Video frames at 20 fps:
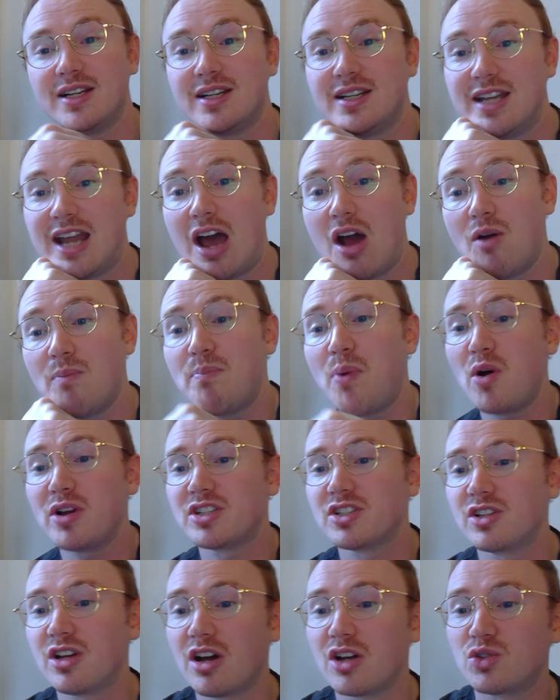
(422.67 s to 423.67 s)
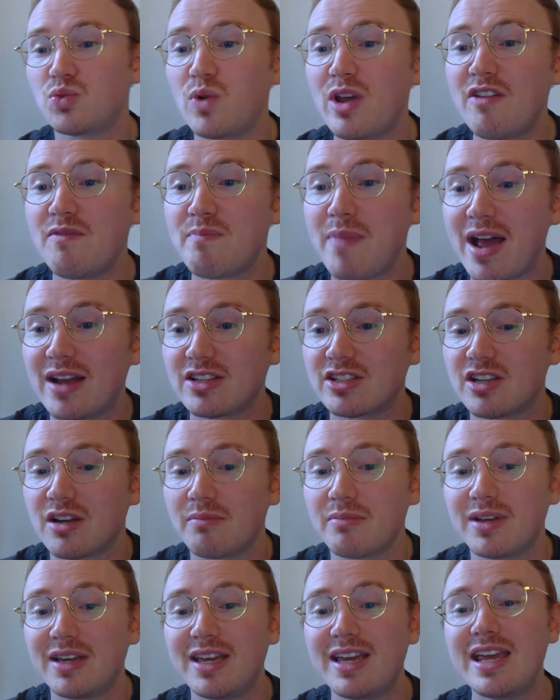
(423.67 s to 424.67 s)
Now, boys and girls, we've met
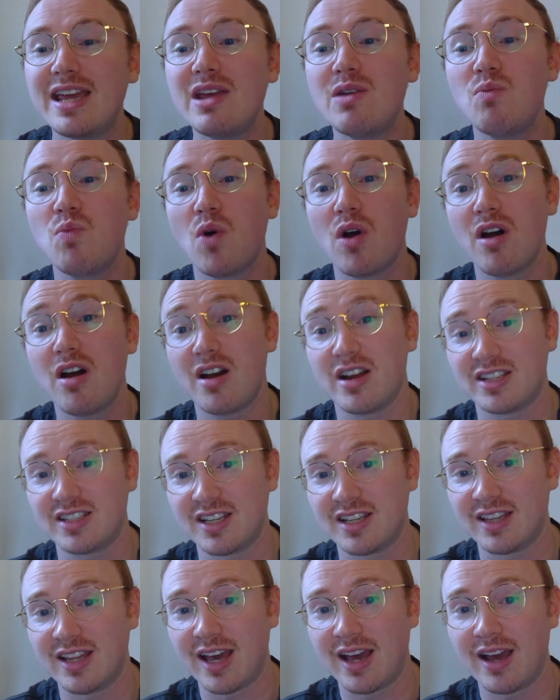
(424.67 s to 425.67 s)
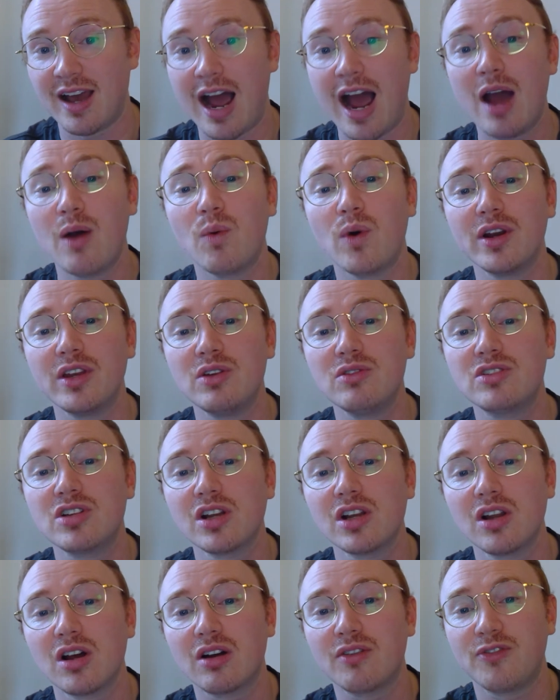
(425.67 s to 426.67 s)
some key words in there. I want you to
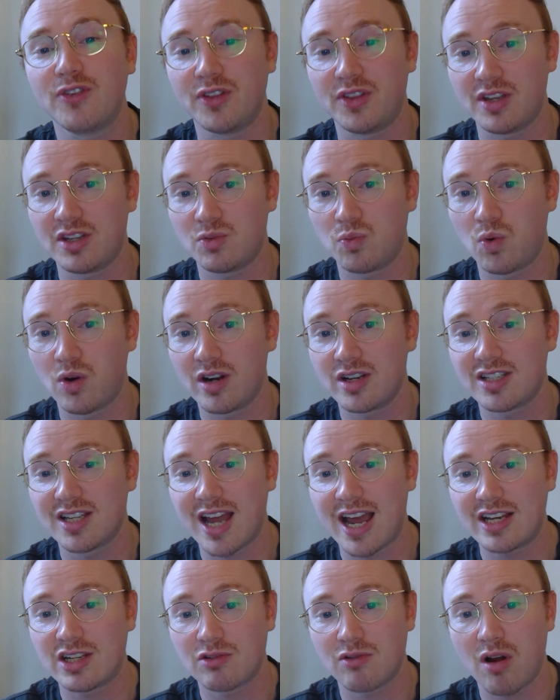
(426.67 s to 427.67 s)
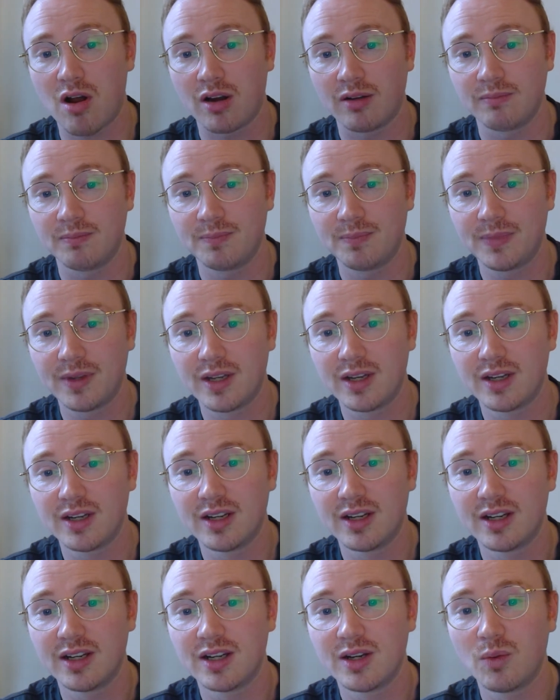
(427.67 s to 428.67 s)
look for these words later on.
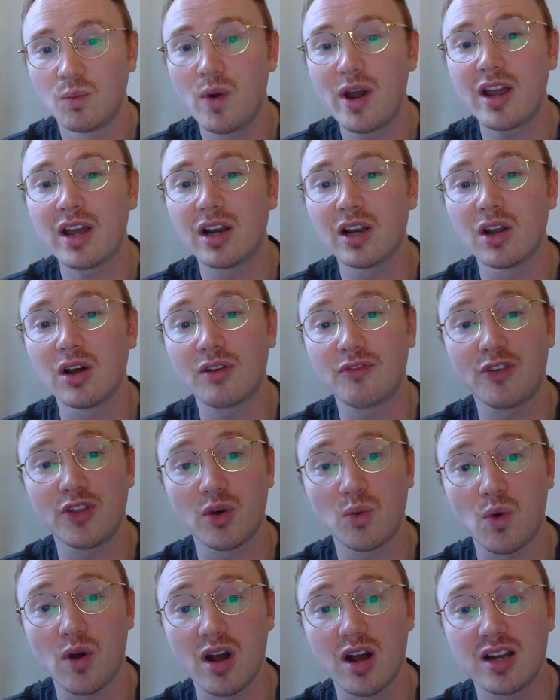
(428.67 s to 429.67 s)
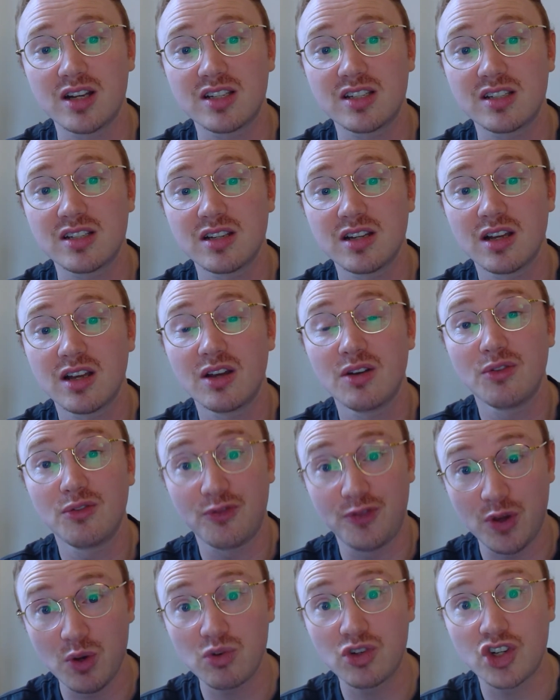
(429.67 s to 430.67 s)
We're going to look for the words
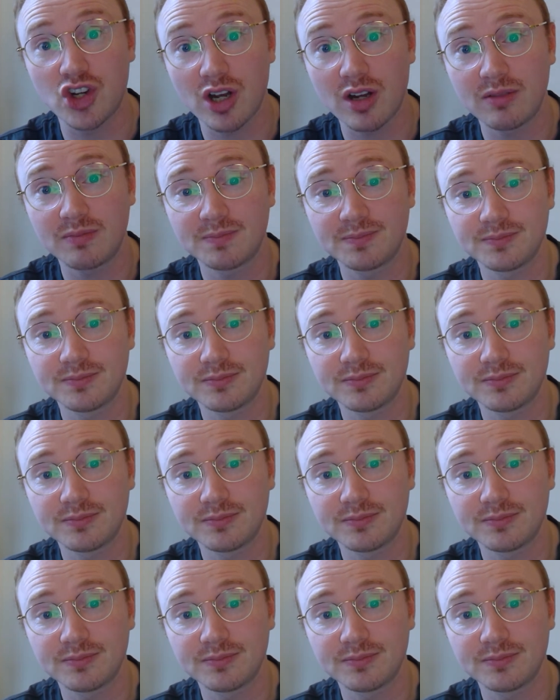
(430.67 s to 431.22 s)
future,